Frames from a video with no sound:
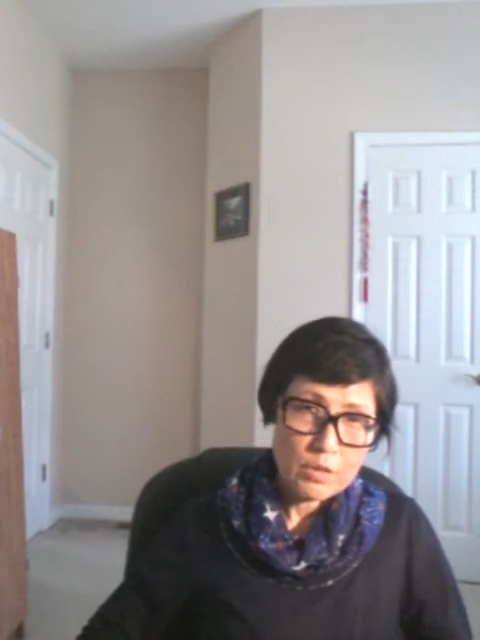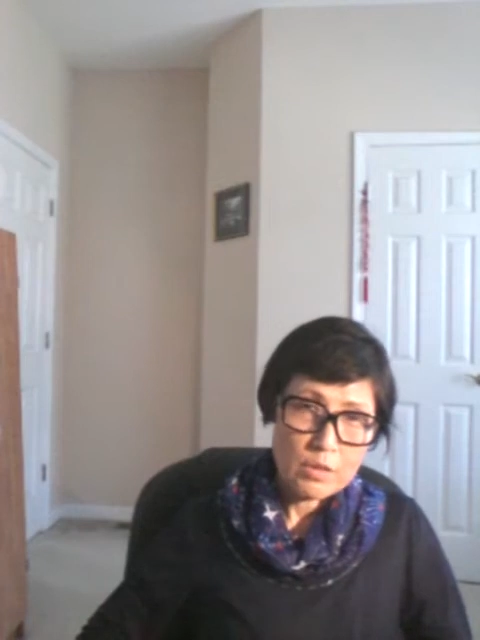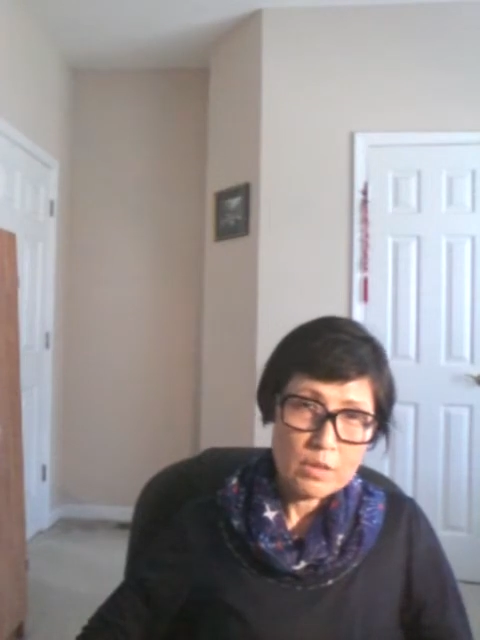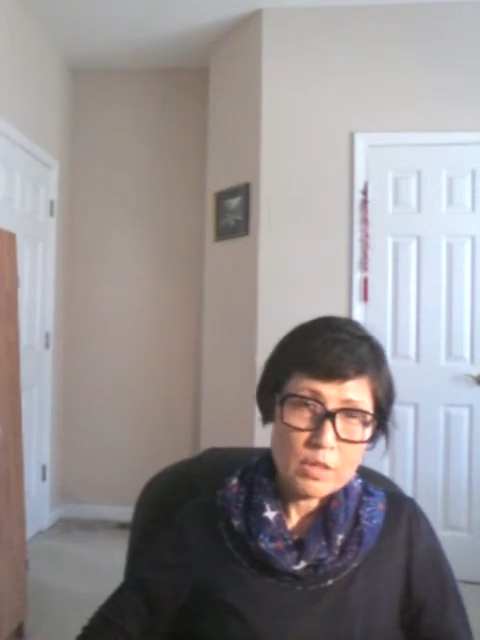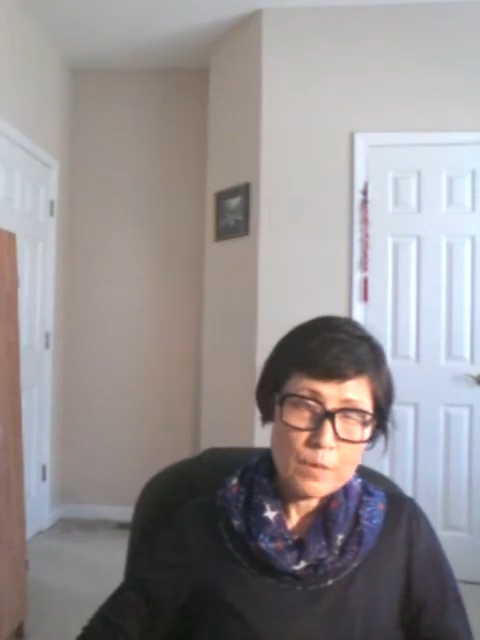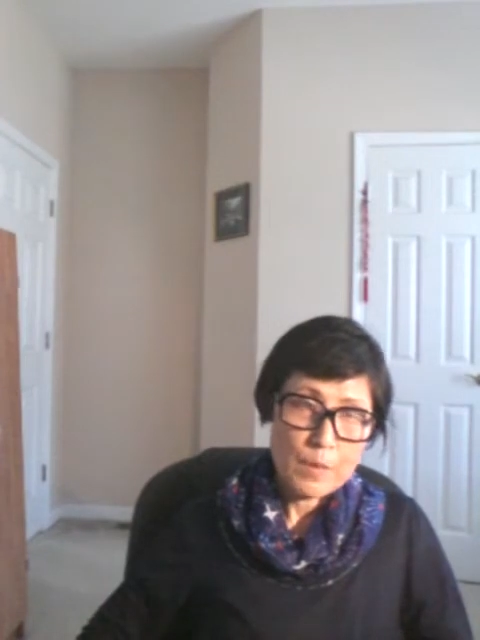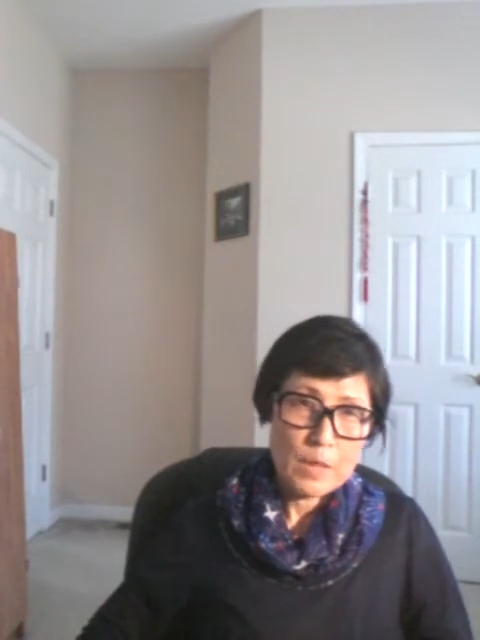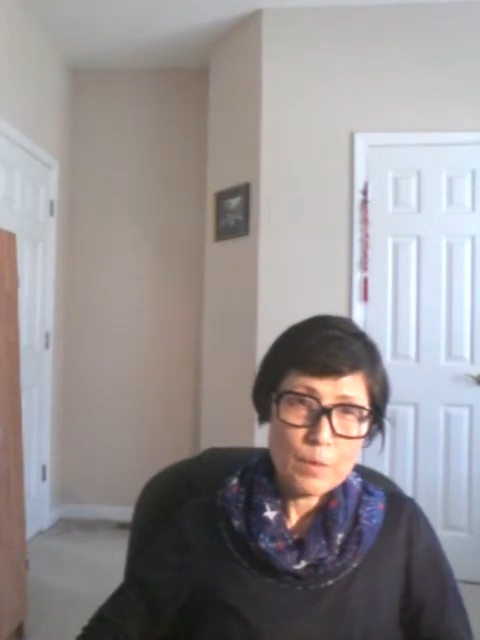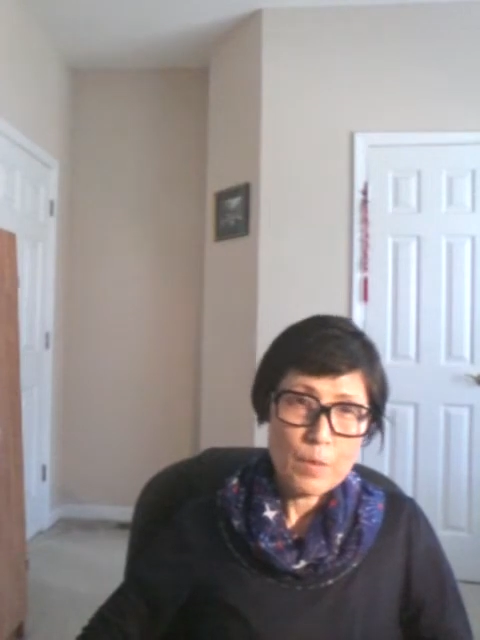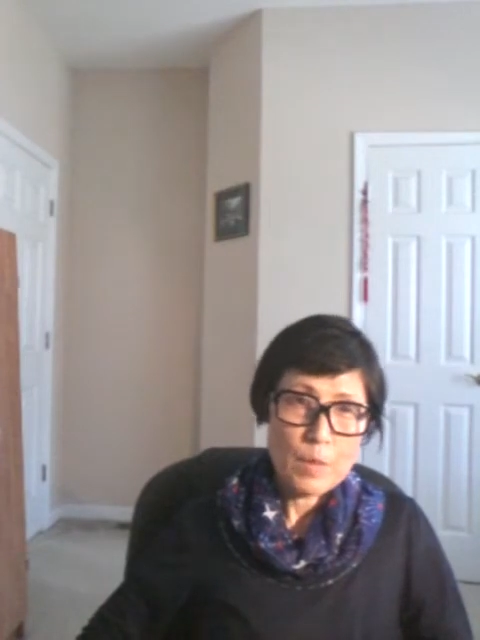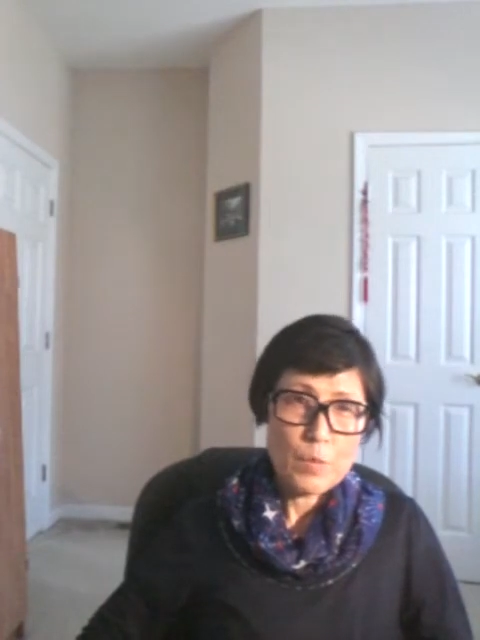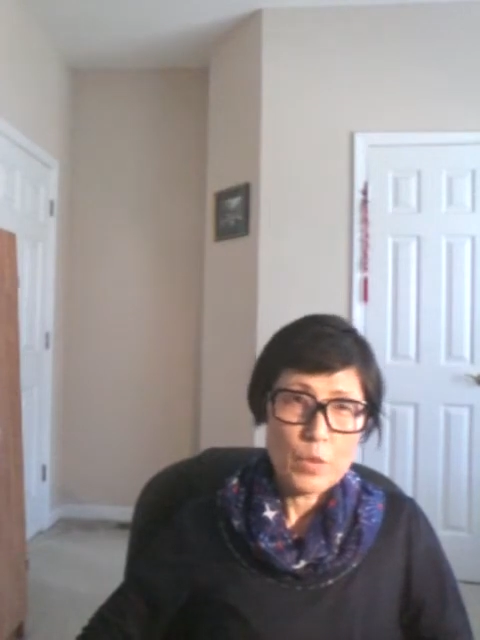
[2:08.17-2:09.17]
the tympanic
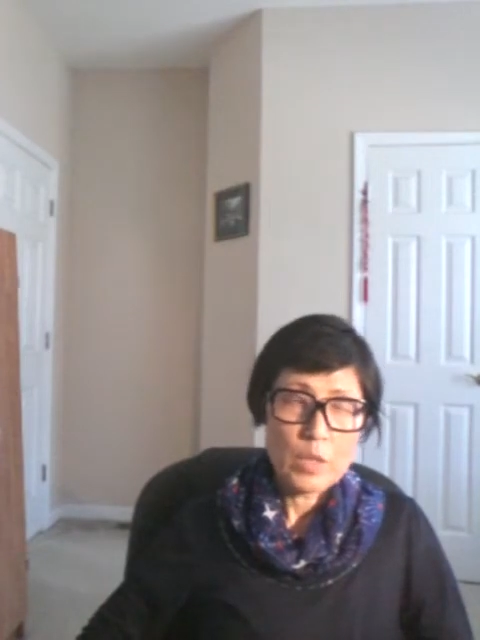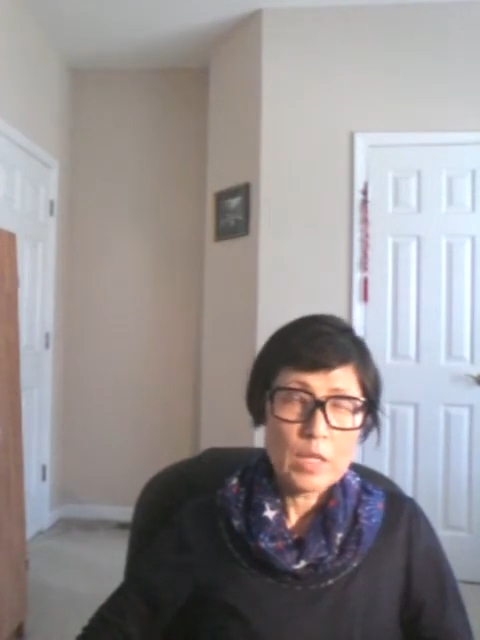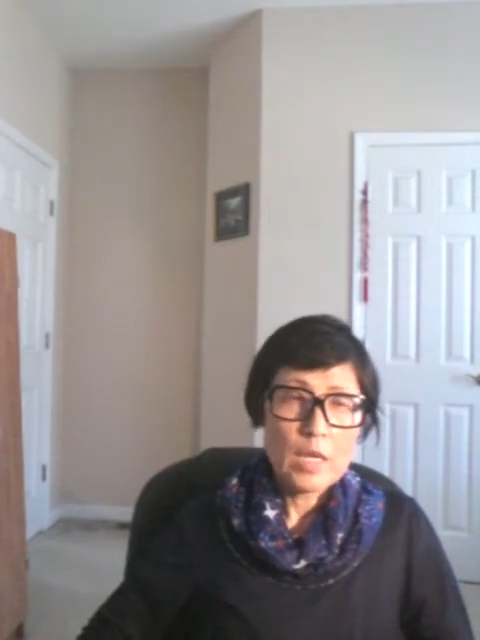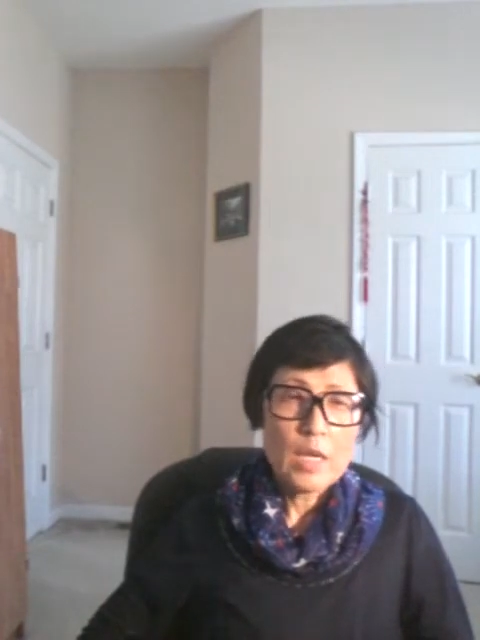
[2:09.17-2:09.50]
membrane.